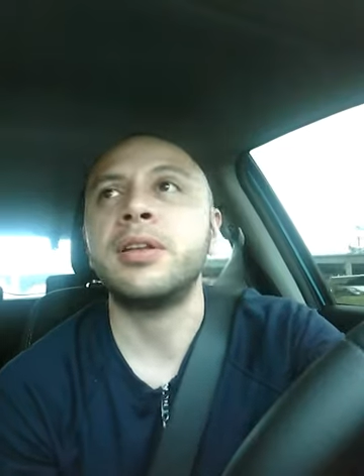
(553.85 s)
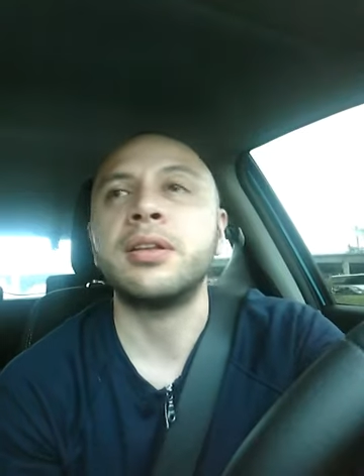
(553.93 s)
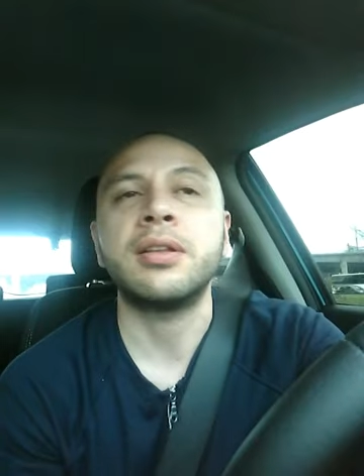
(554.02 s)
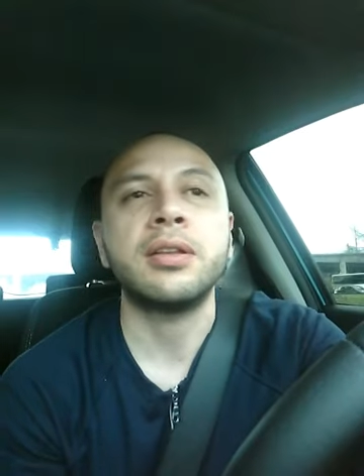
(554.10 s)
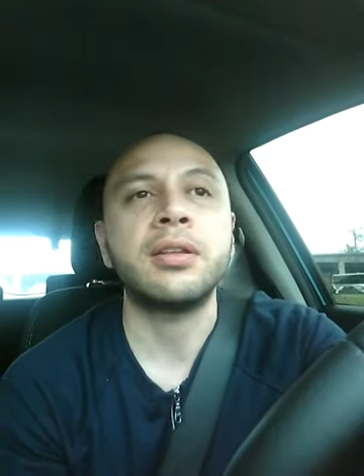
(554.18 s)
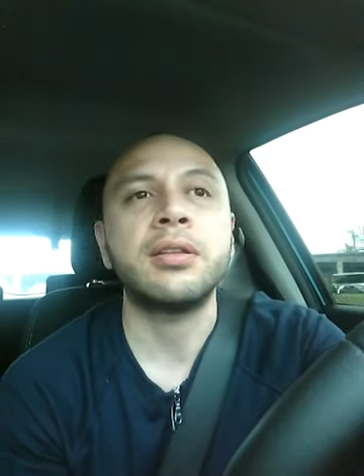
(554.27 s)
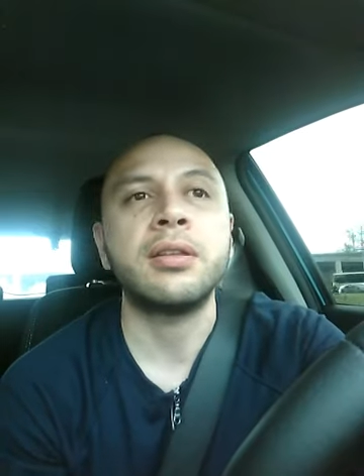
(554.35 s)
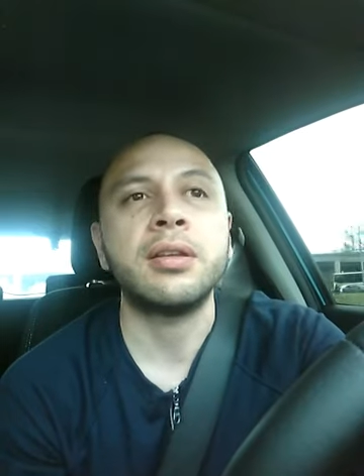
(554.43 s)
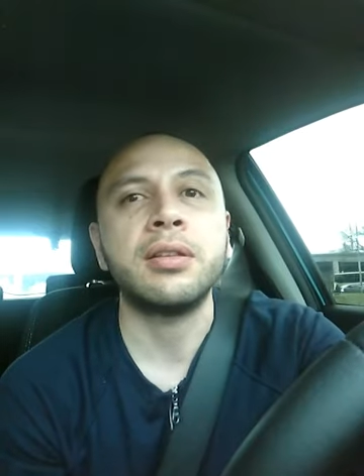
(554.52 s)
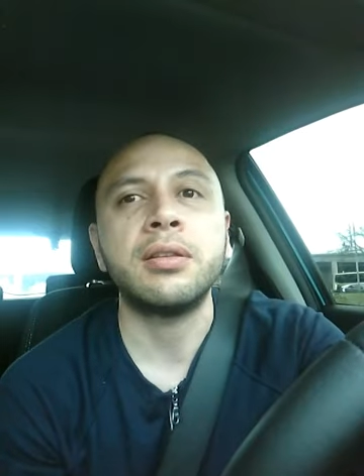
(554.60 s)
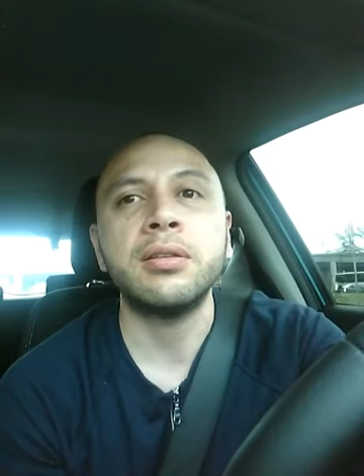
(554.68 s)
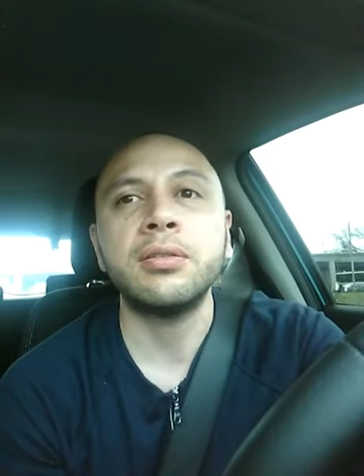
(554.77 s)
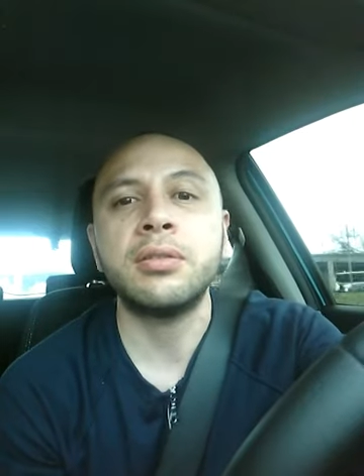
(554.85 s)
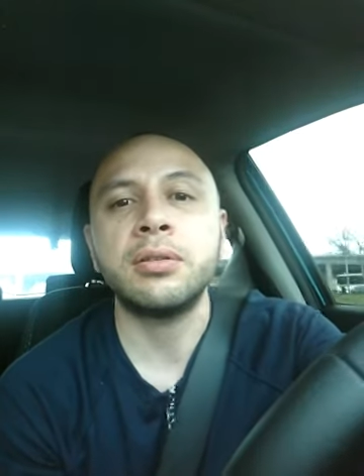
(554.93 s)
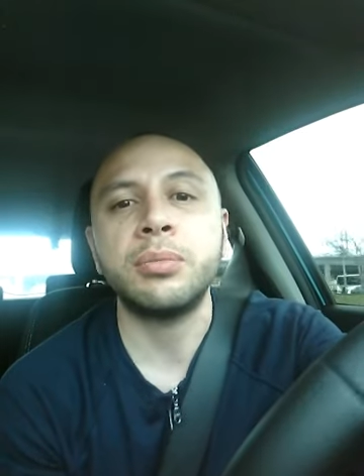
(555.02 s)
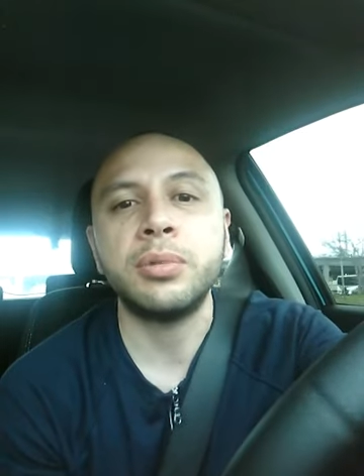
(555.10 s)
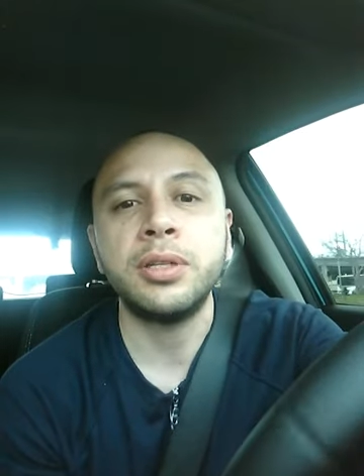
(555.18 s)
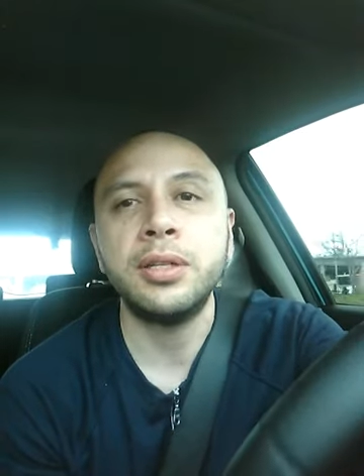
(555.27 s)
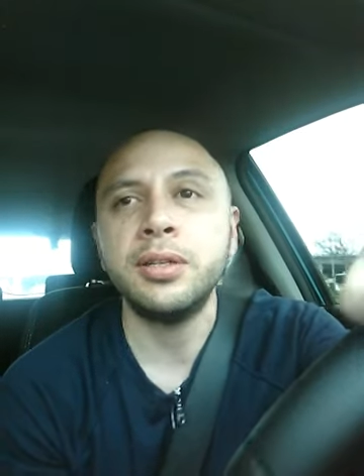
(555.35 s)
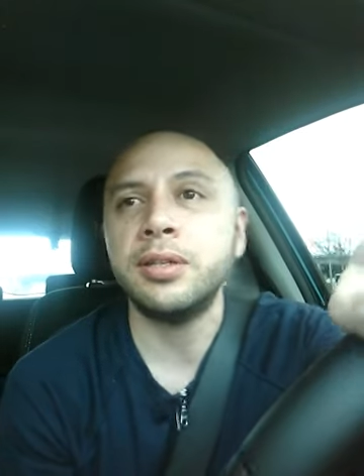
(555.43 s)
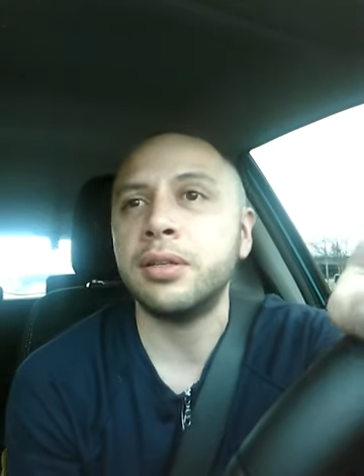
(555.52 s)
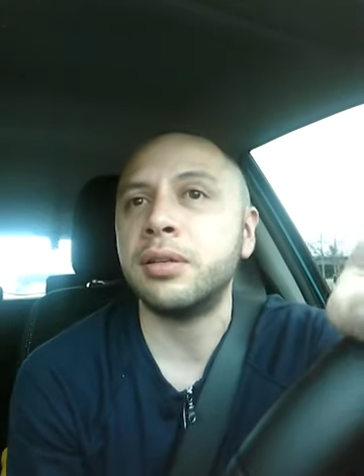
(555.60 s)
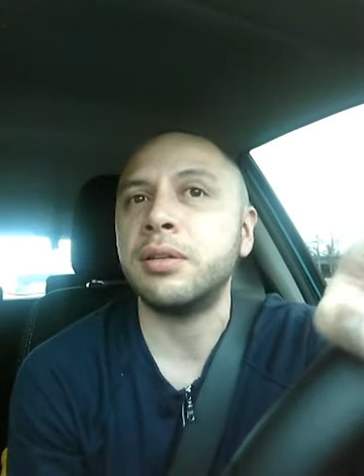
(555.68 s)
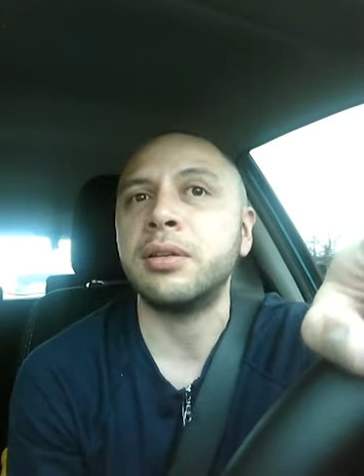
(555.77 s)
and they'll still be
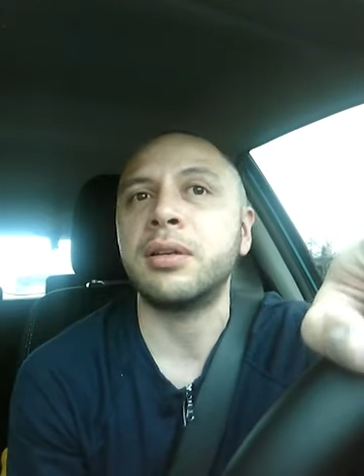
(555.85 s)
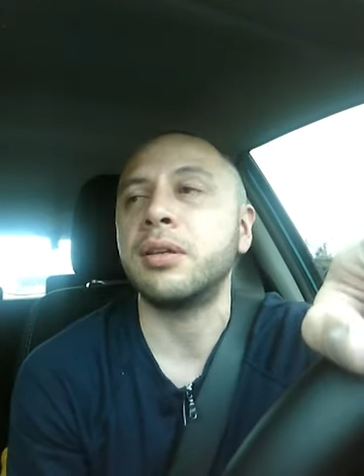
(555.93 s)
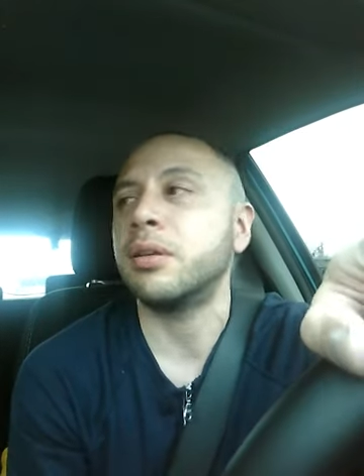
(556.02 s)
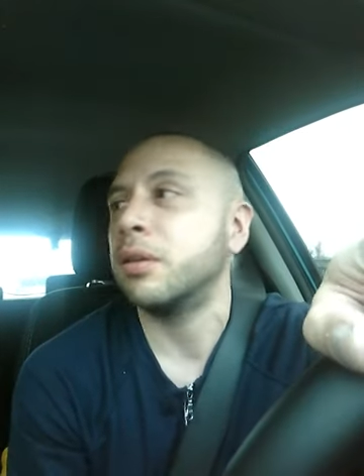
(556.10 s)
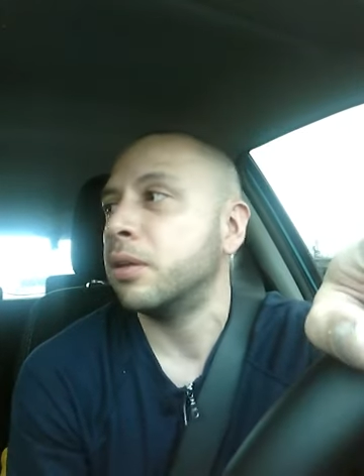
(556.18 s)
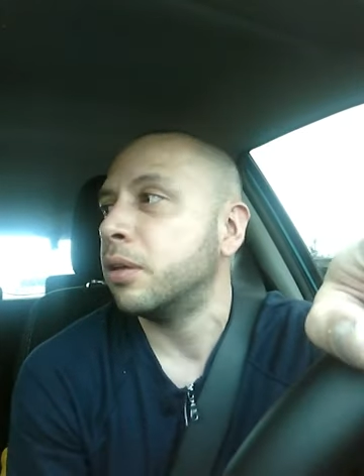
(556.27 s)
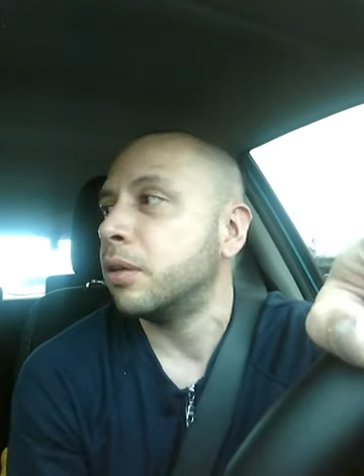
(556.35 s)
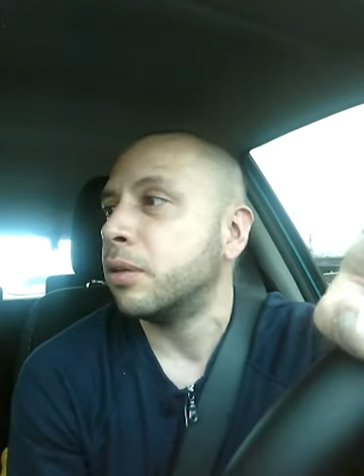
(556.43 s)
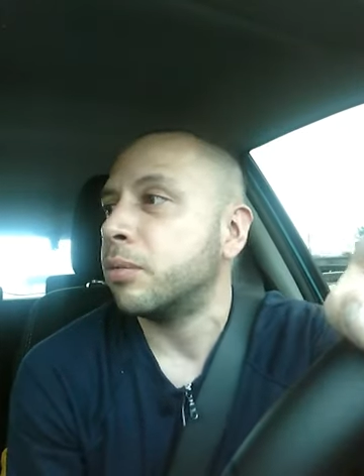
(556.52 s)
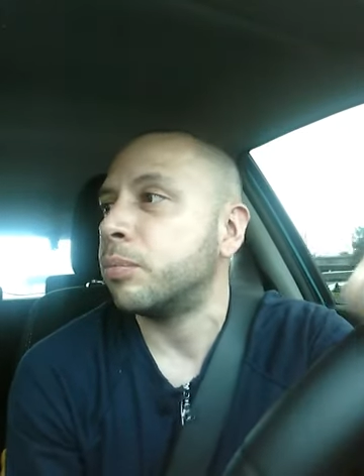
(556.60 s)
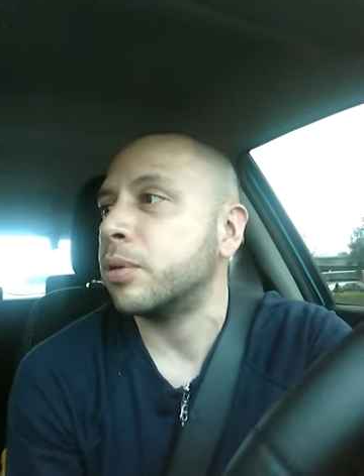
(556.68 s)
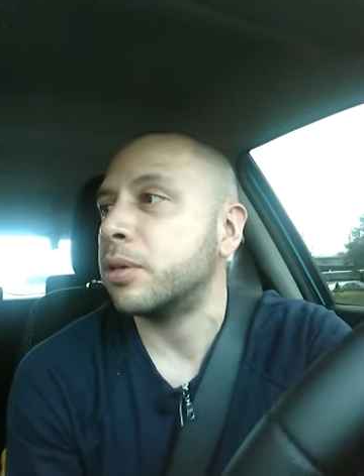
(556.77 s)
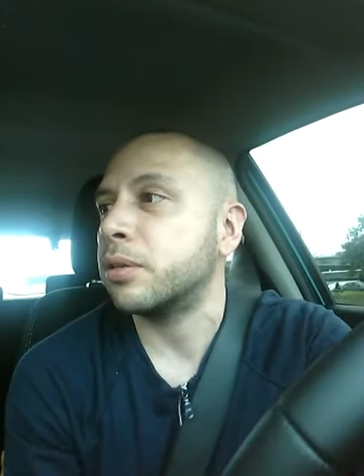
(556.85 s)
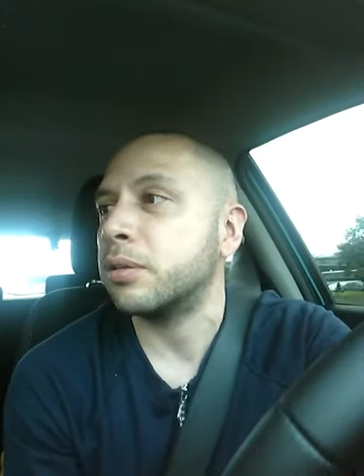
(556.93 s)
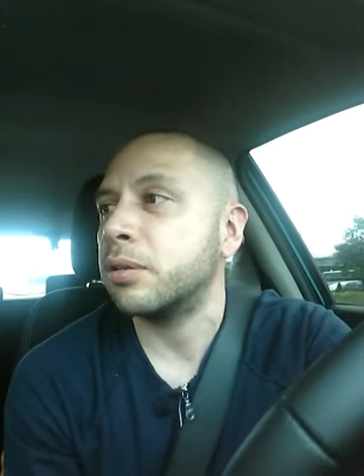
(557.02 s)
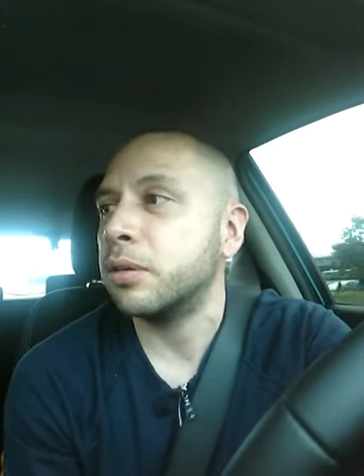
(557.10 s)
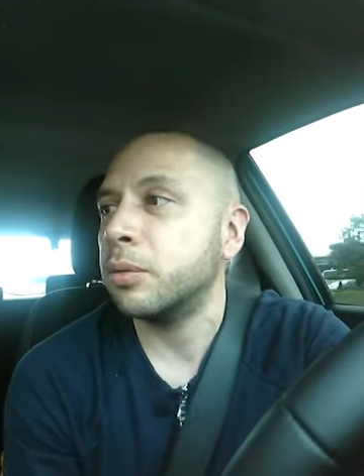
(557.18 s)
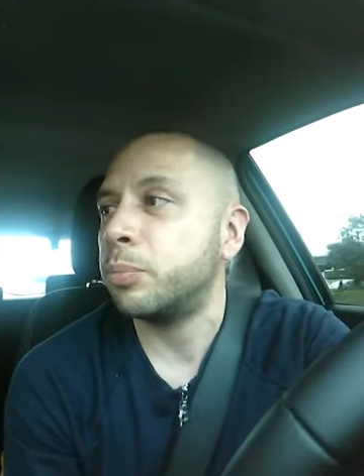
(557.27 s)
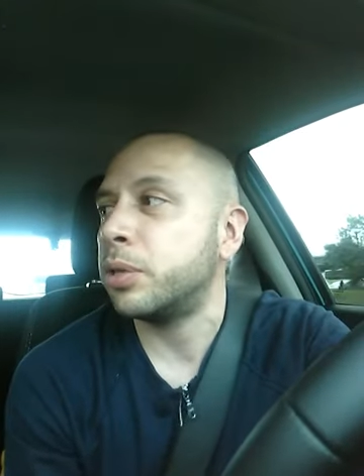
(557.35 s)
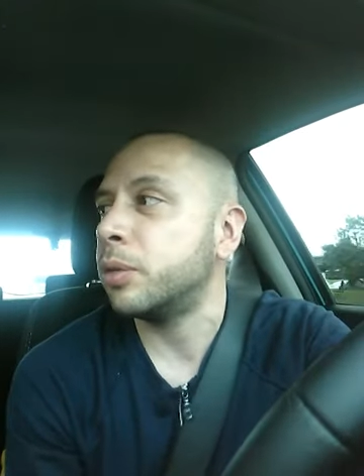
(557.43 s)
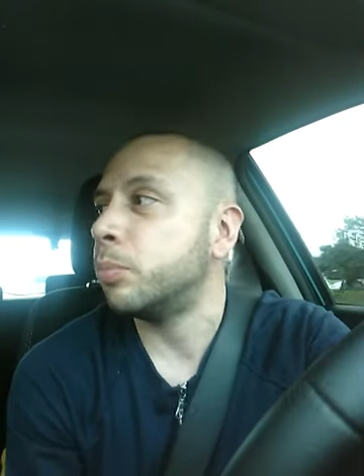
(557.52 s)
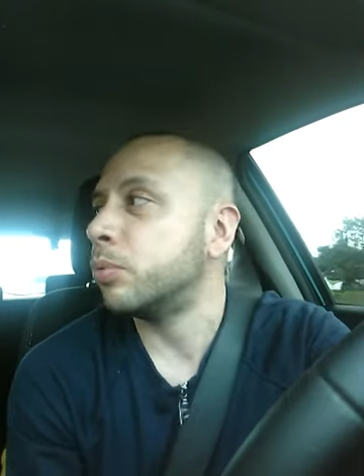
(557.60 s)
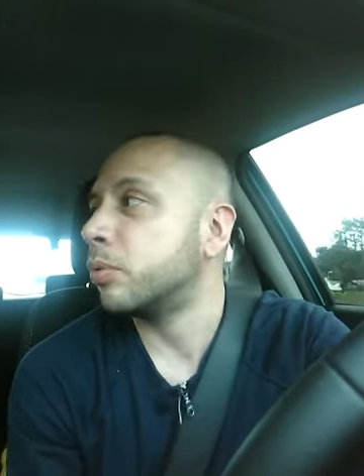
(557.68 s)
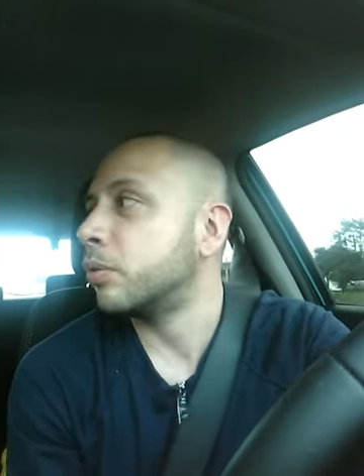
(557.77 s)
decent looking because they're good people,